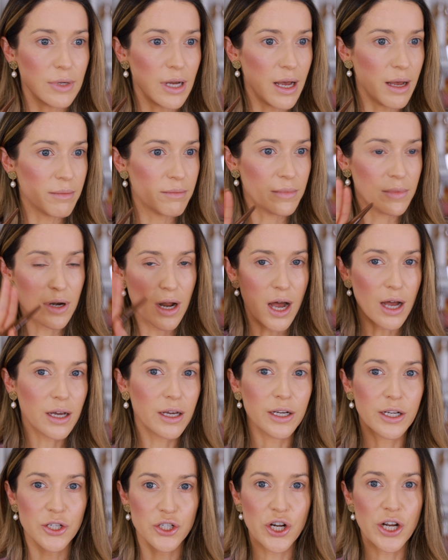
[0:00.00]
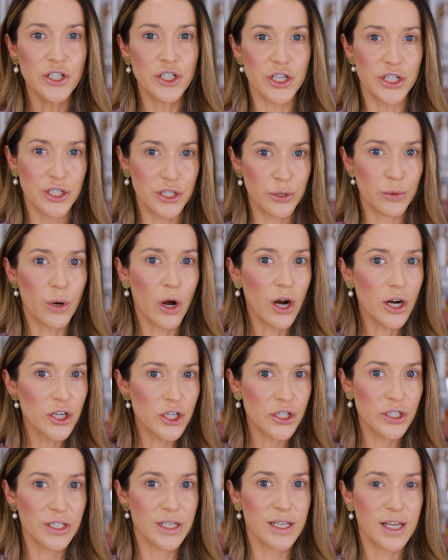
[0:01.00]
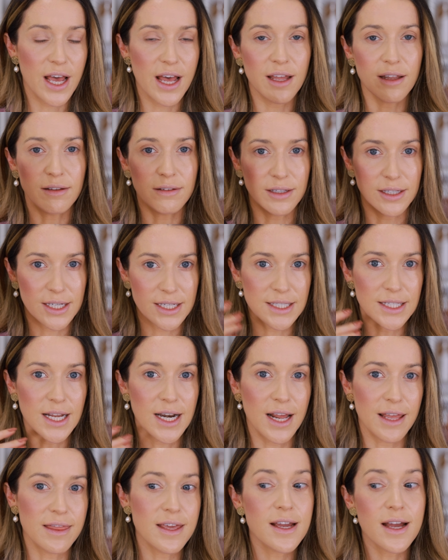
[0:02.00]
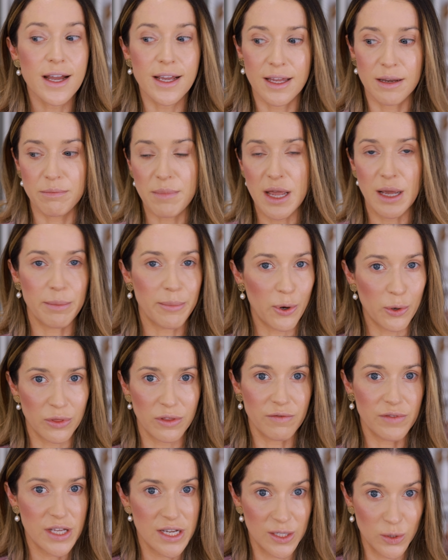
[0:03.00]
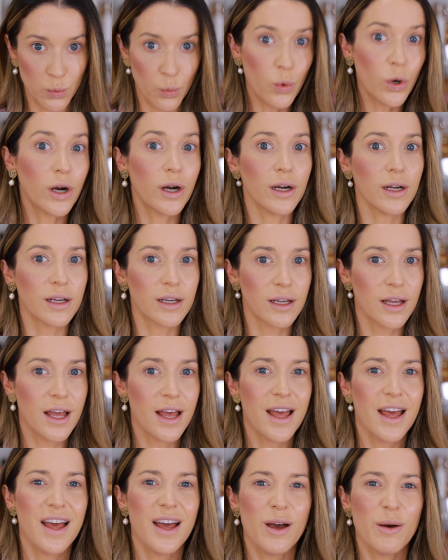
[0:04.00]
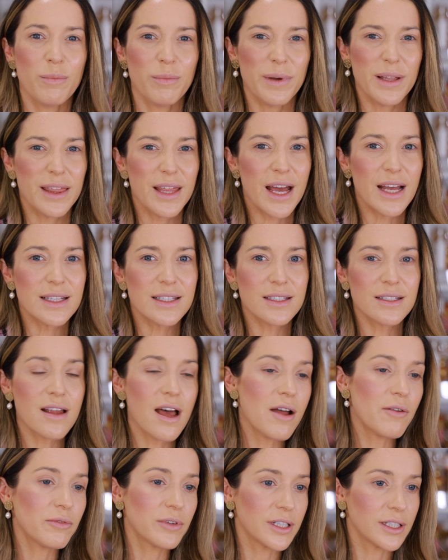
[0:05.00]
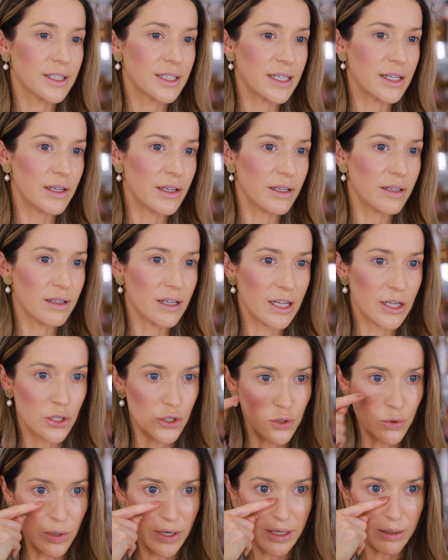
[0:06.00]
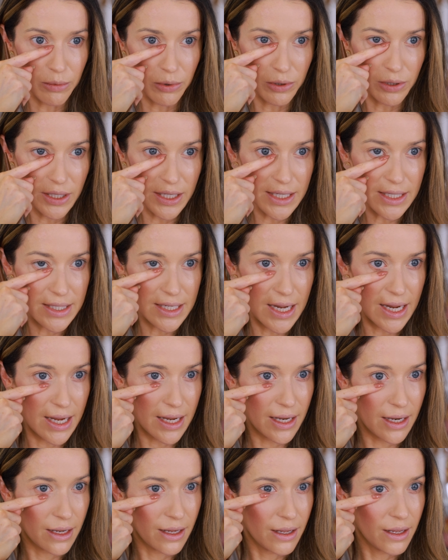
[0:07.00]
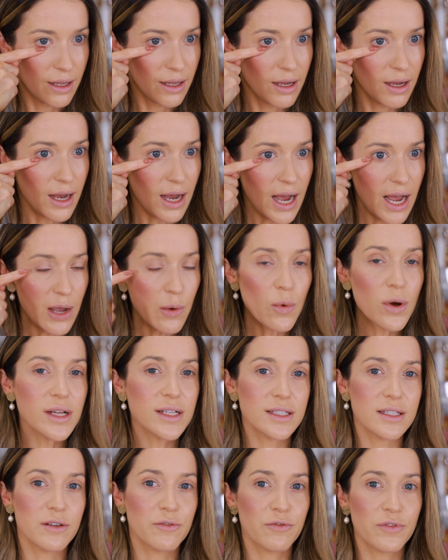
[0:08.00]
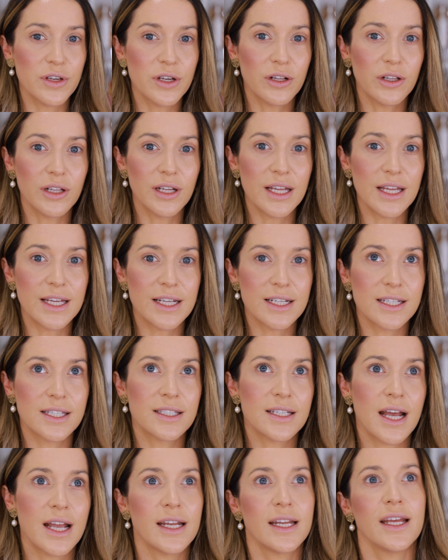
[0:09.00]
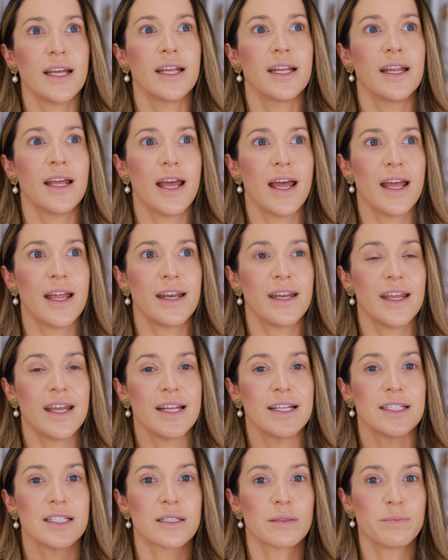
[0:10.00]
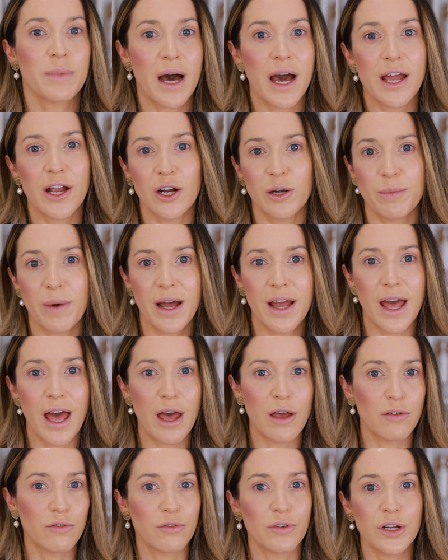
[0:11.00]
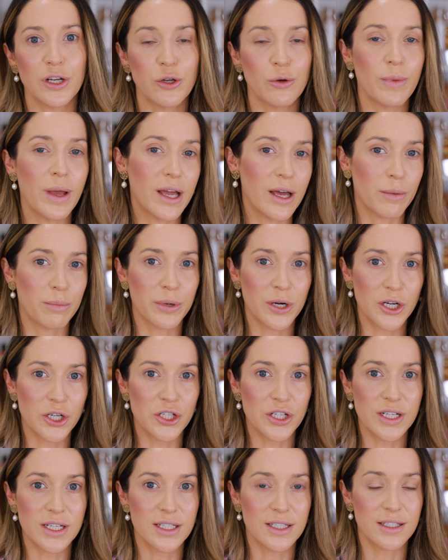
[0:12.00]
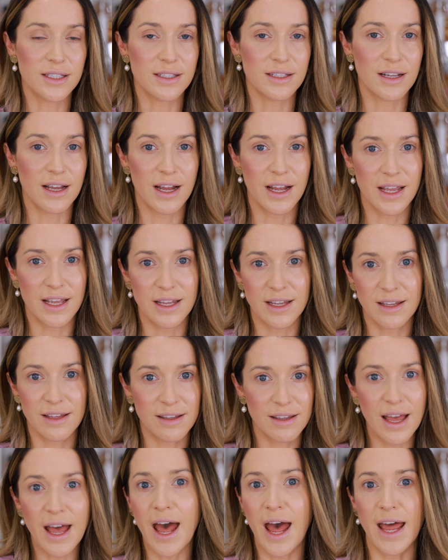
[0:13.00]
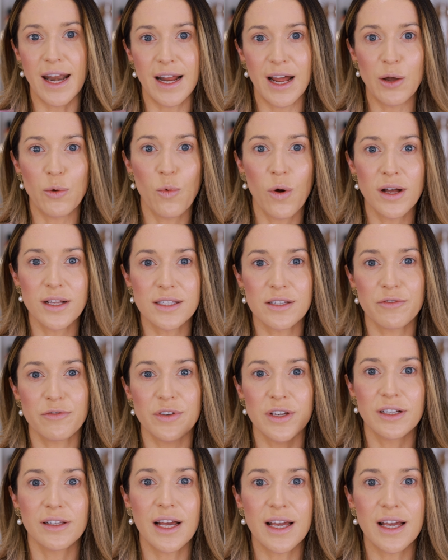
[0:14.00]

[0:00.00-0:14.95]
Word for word: I'm not gonna judge it too harshly yet. Like I said, I think I can make both of these work, but that's not really enjoyable, is it? I want to feel excited and inspired by every new makeup purchase I get. I want to feel